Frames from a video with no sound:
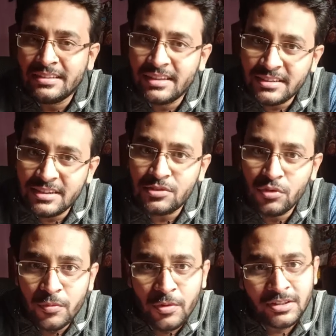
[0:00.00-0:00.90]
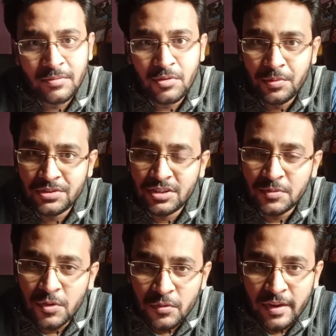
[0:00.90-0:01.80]
They just look for the
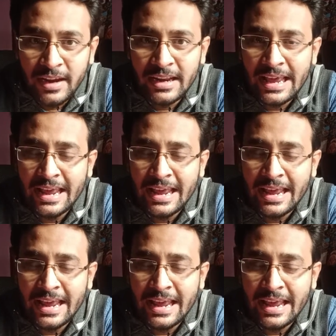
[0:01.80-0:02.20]
professor's profile